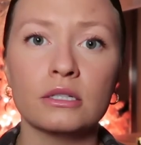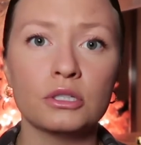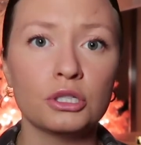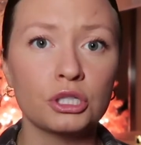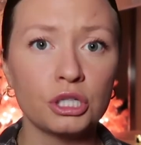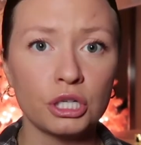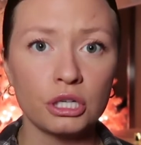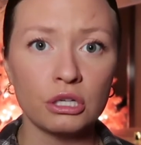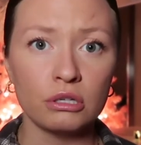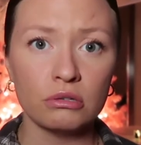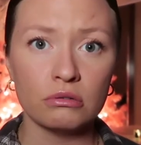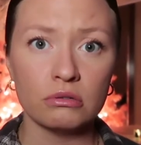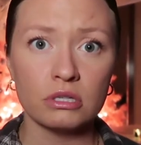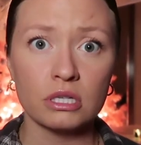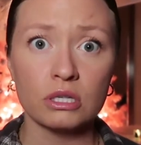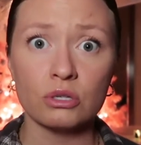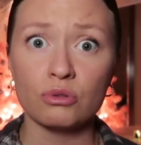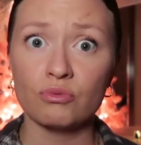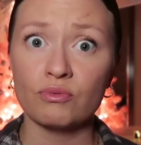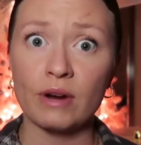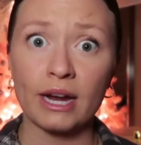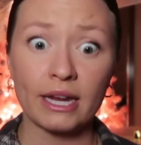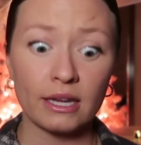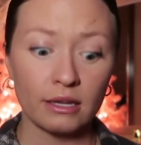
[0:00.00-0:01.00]
that she
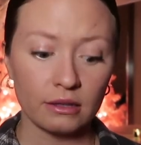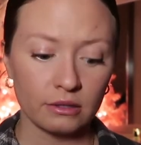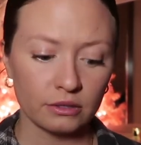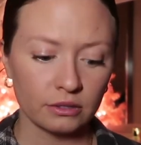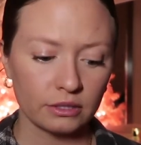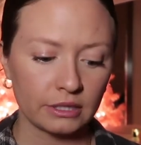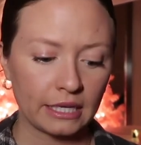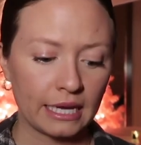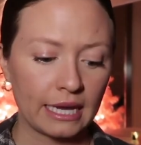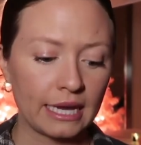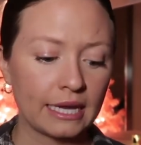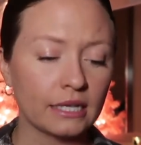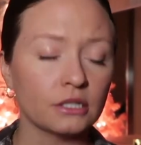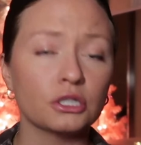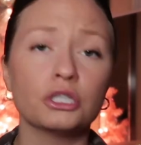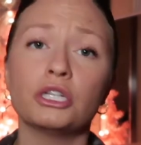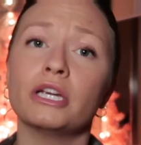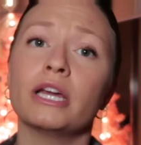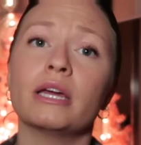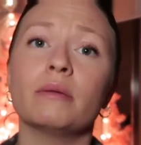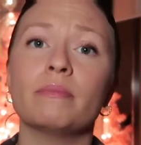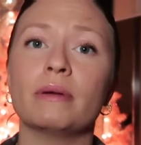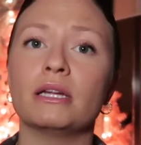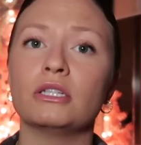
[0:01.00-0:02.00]
uses regularly, and she
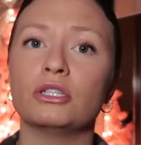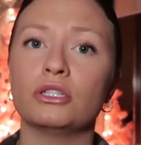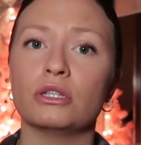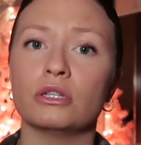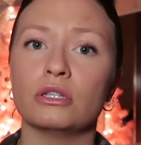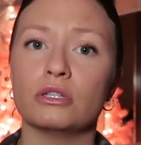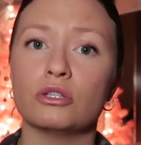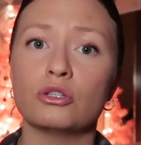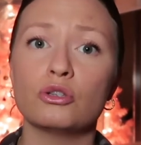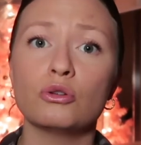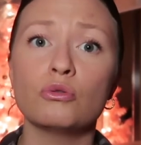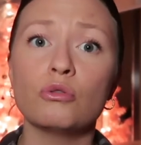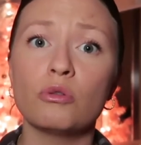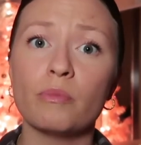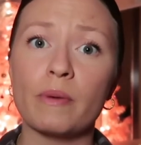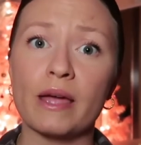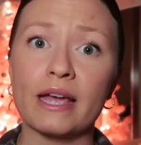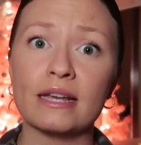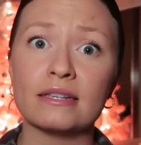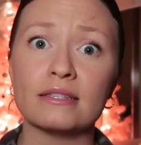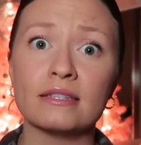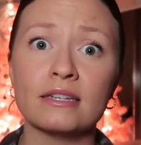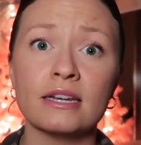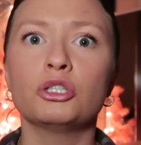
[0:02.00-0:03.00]
had mentioned this
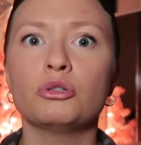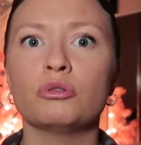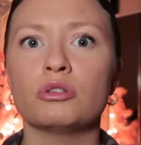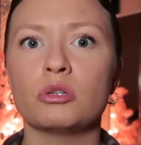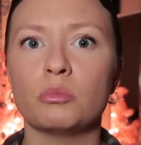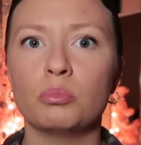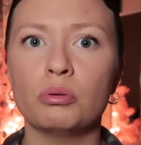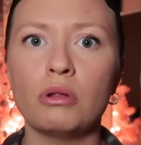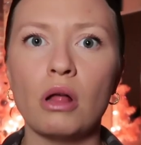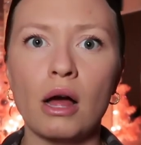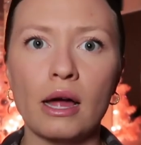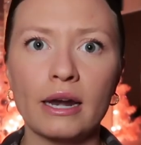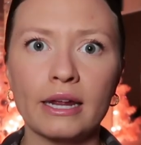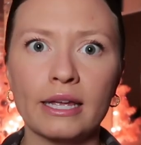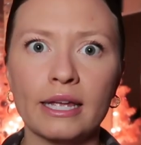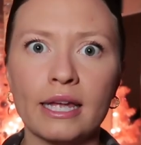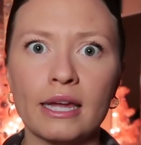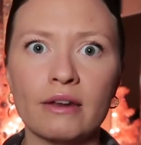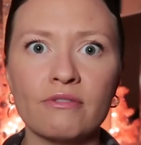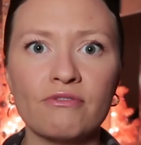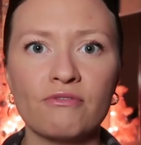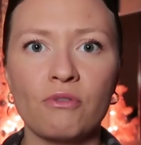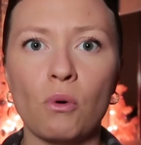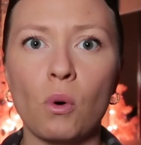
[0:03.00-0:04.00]
toothpaste. She was applauding
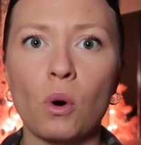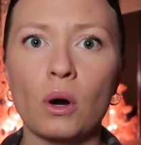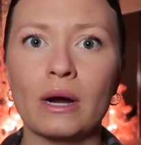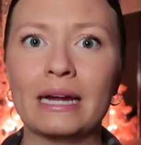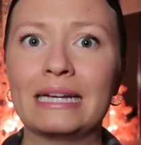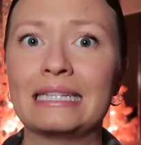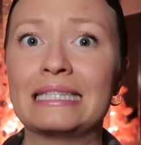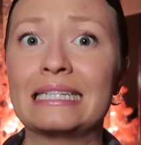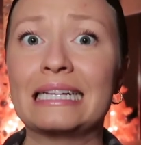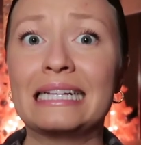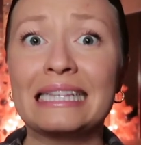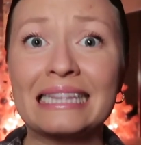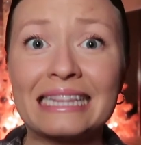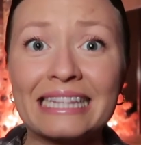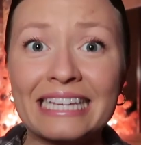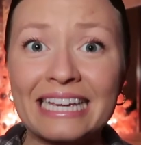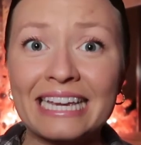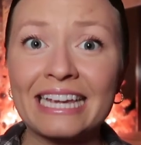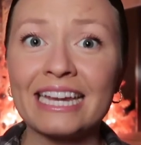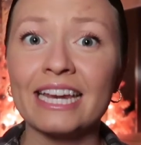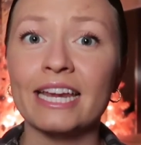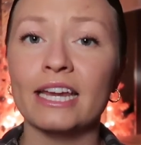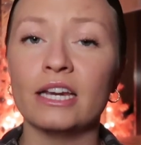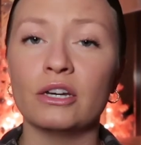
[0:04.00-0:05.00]
it for its
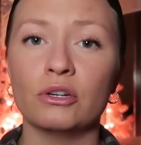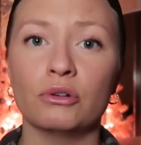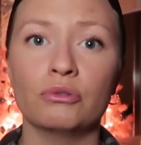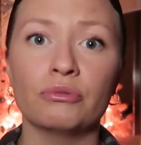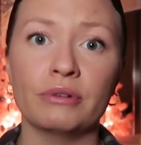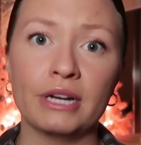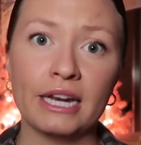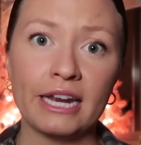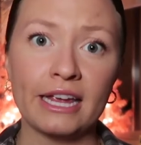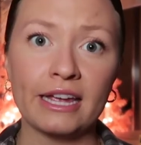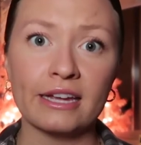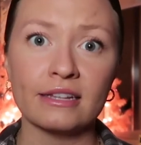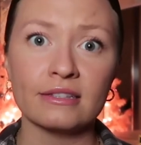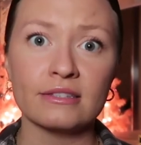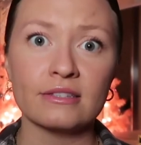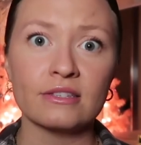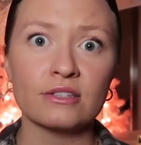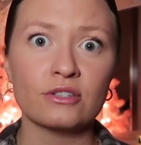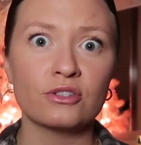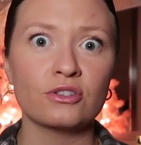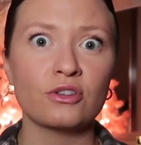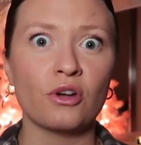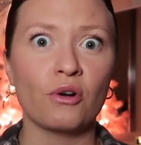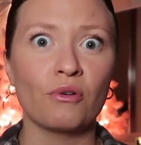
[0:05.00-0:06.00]
clean
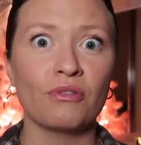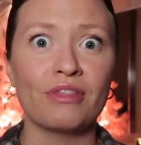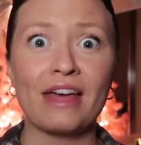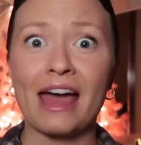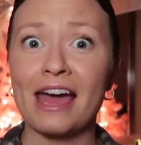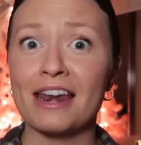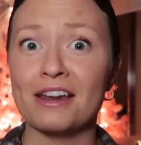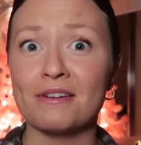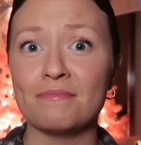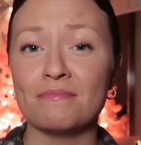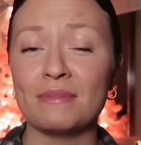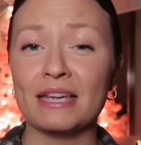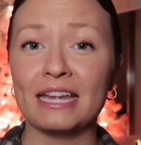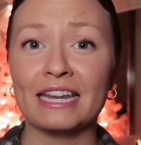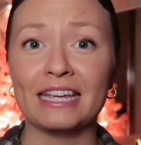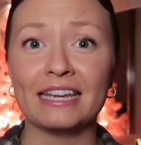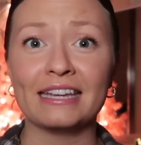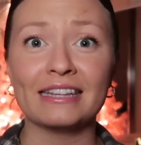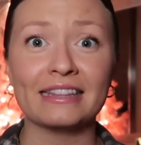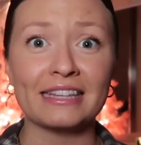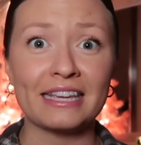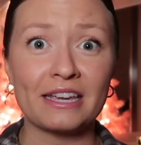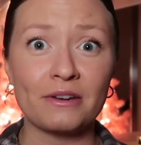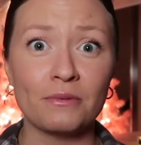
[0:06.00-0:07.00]
ingredients. So that
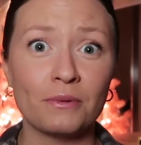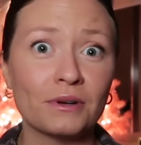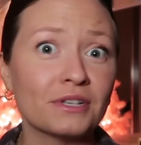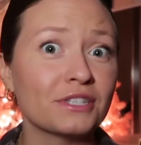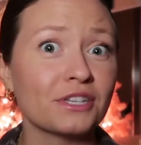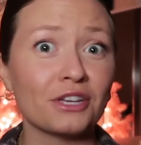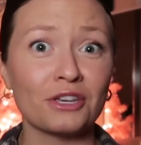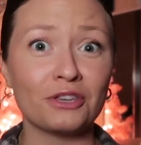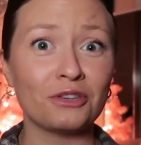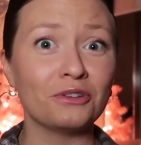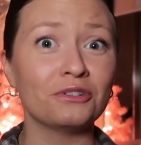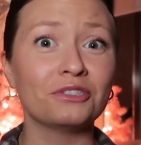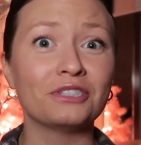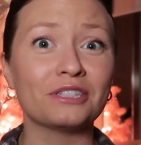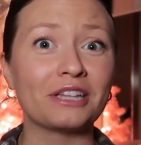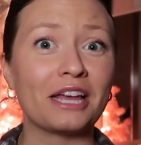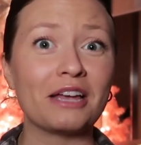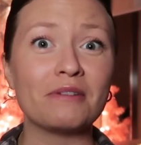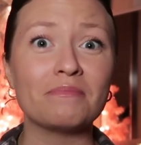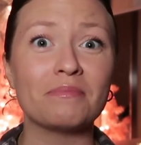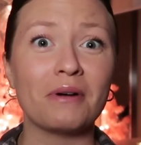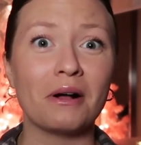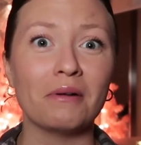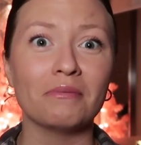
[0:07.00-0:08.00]
immediately was a huge
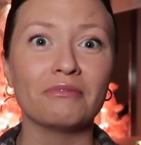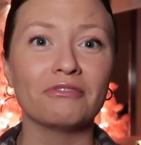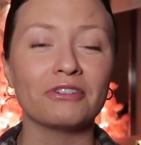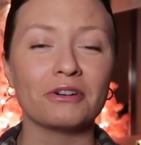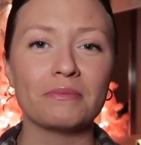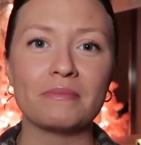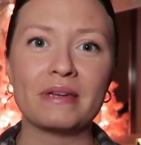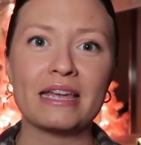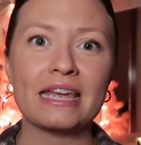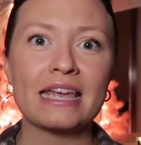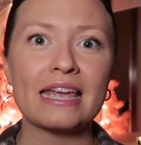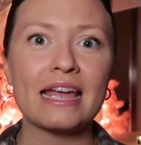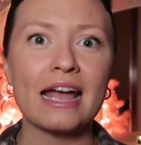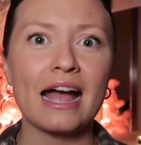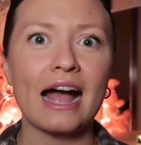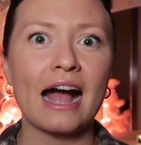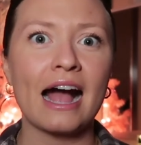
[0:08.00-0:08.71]
life light bulb for me.